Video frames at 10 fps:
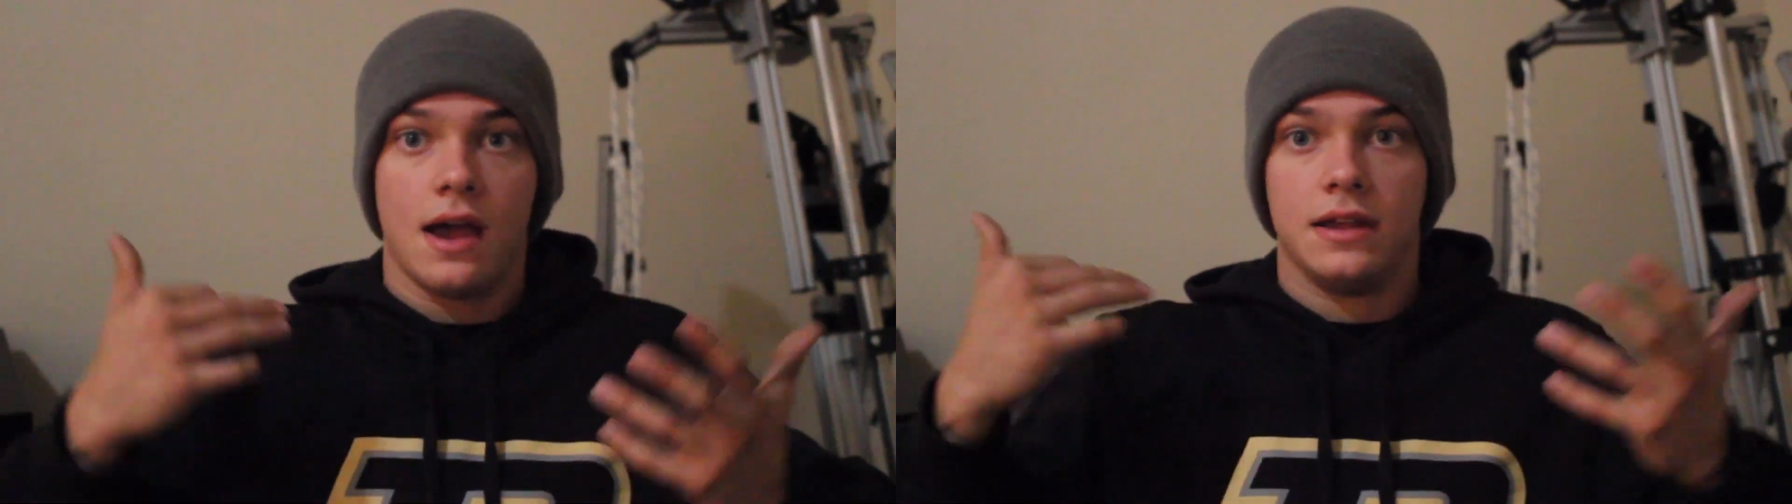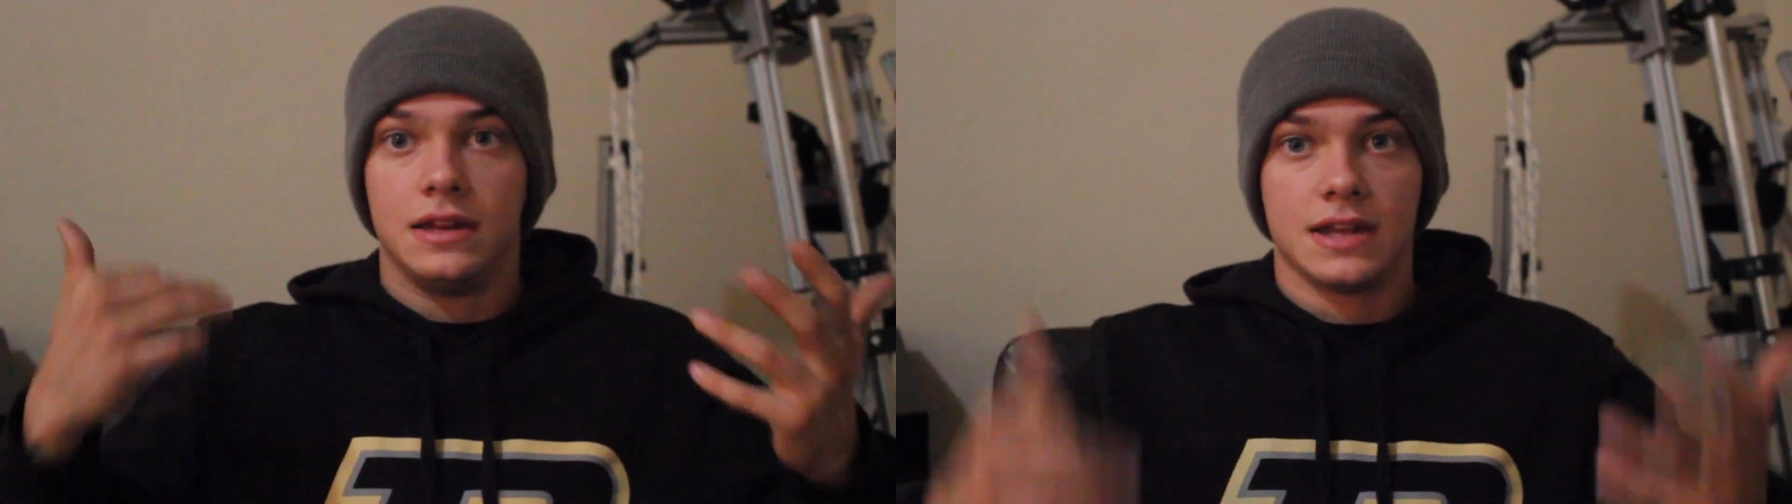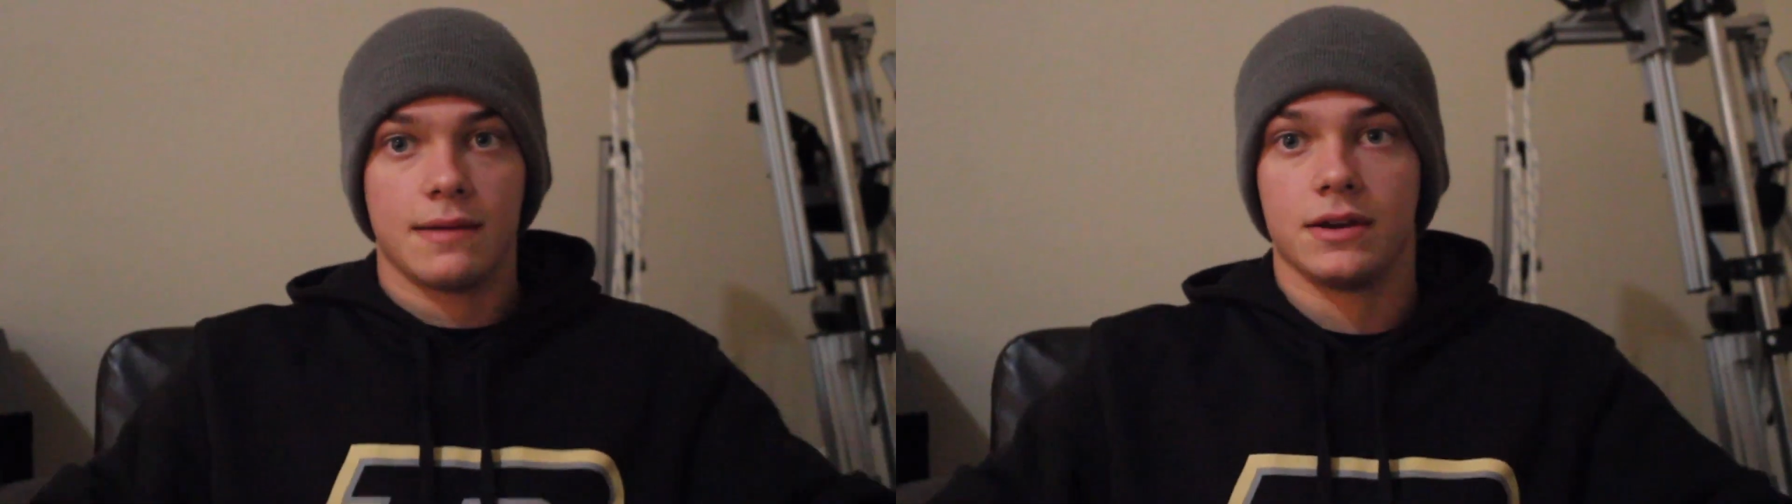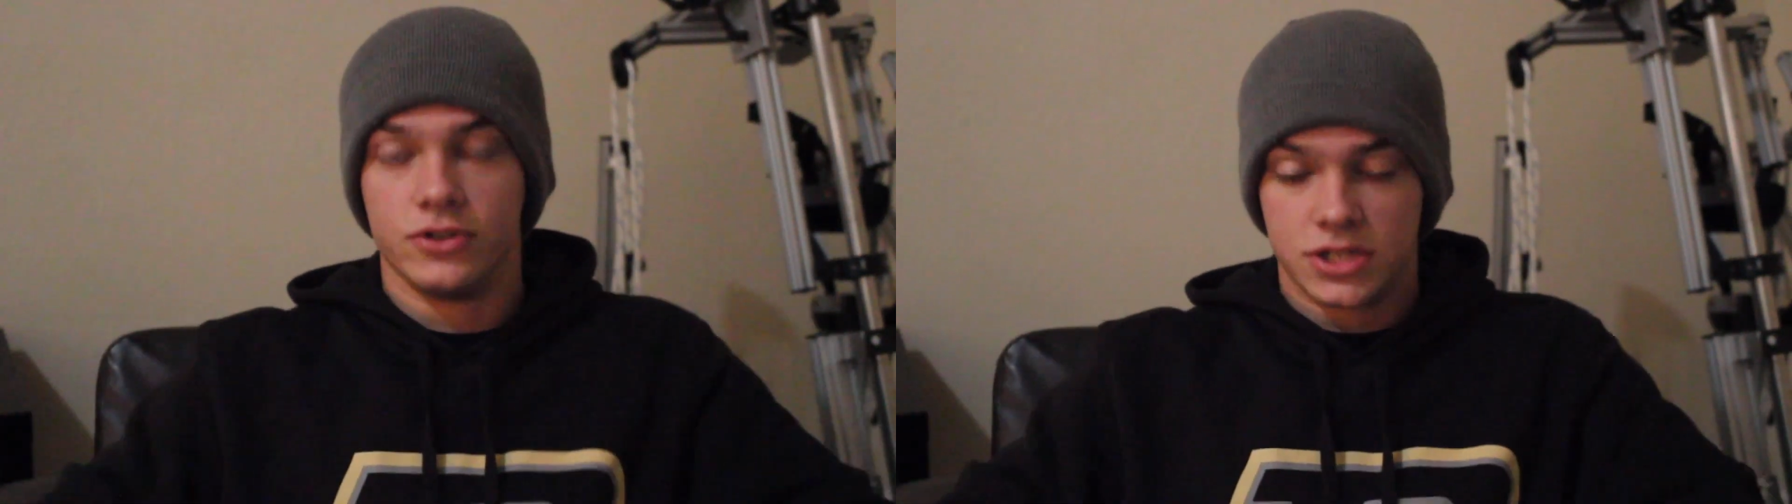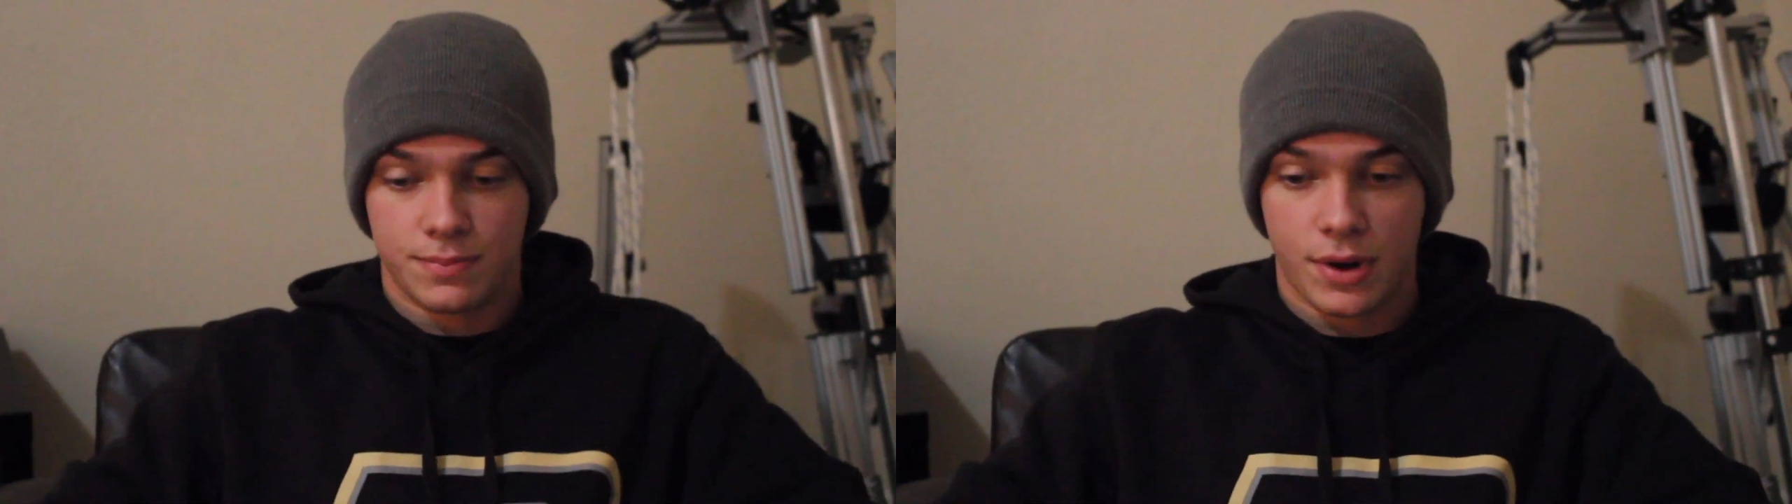anytime I
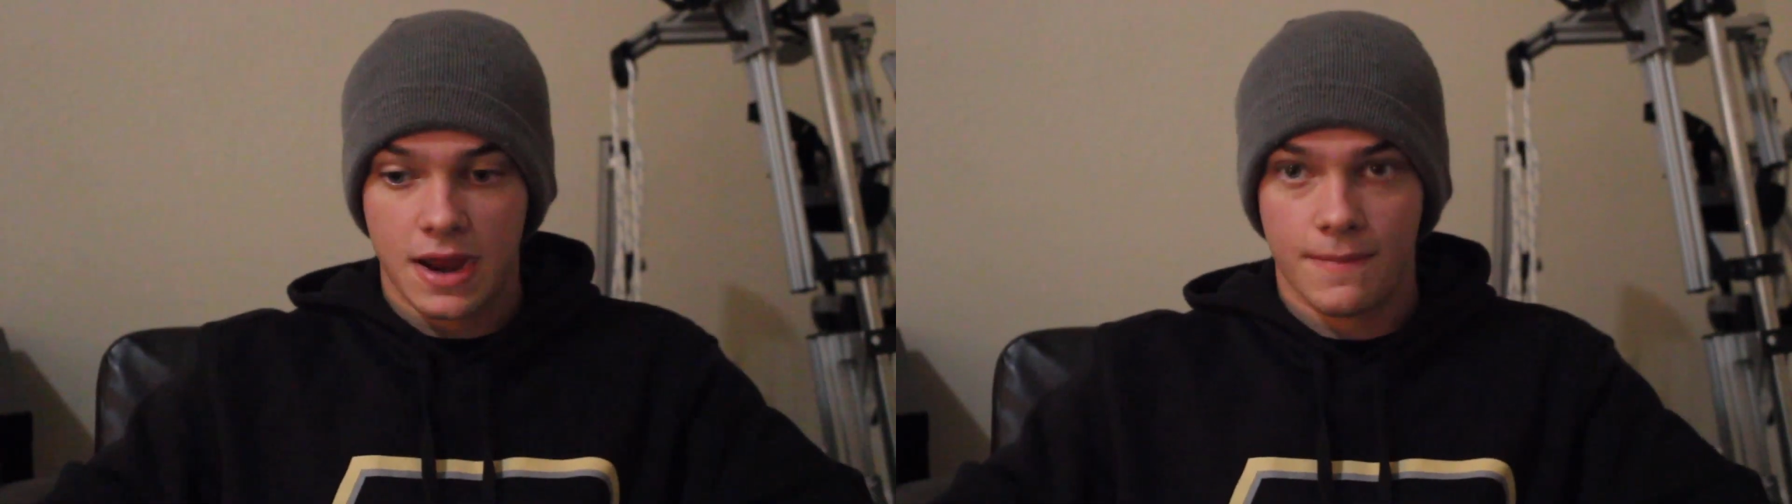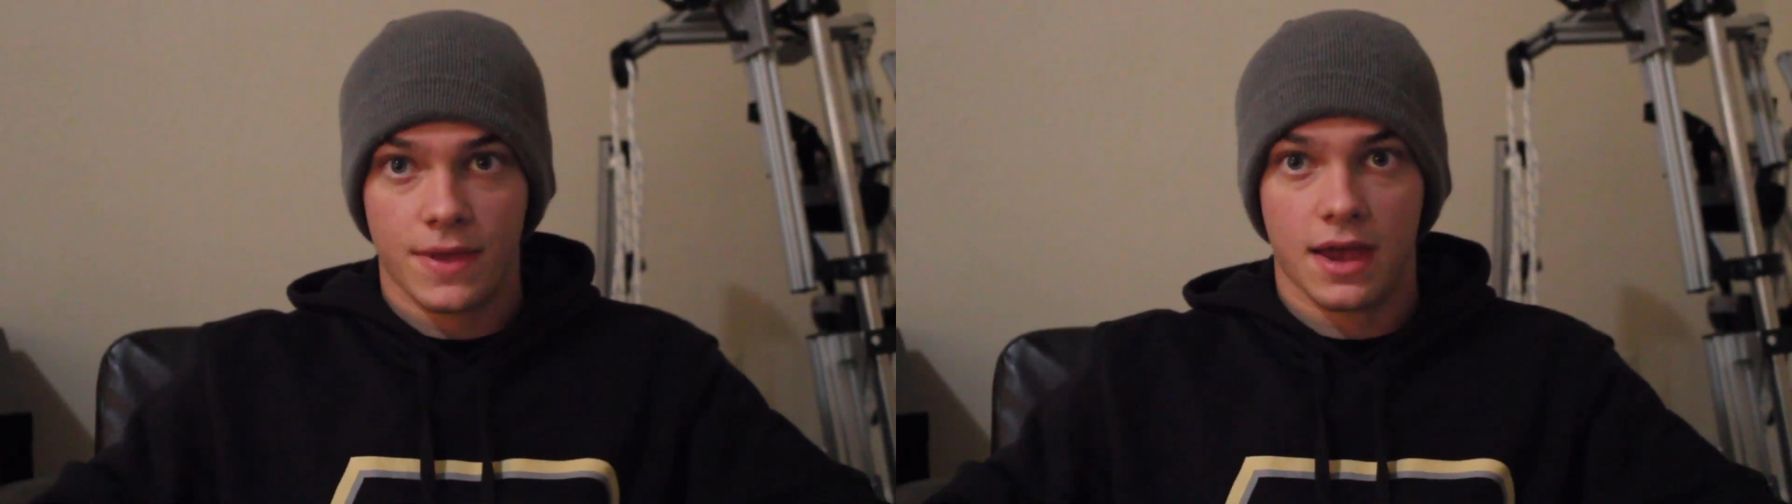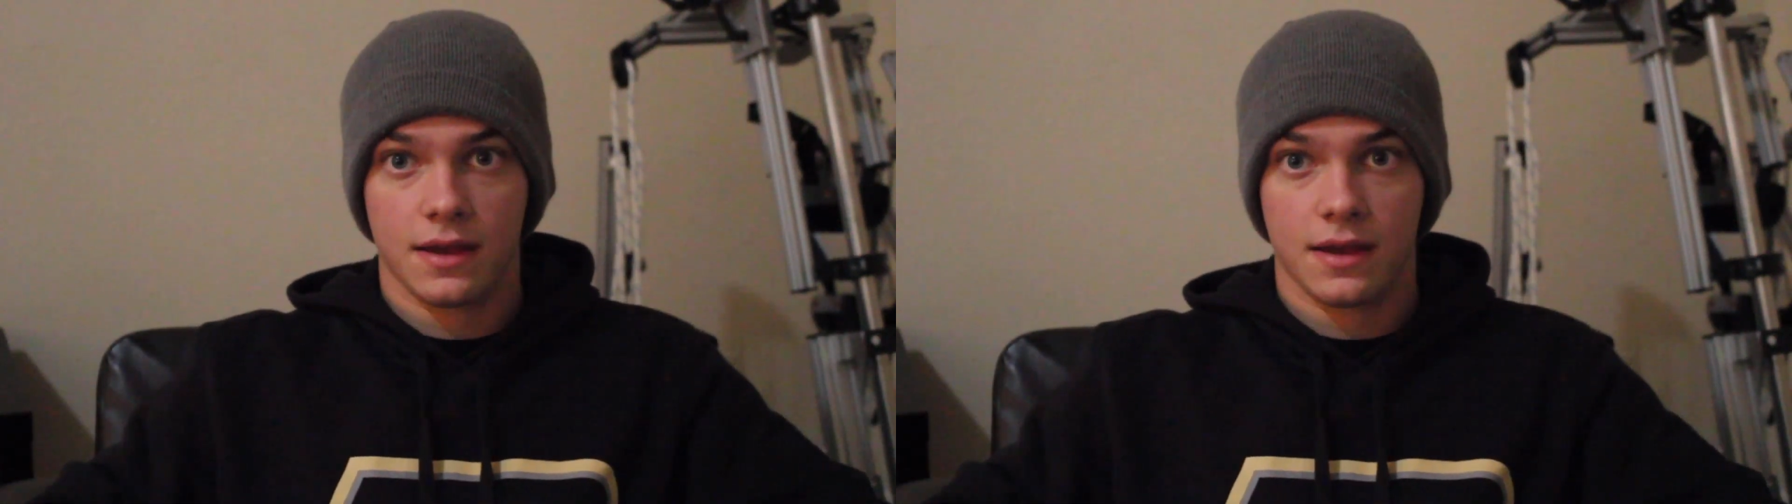would sprint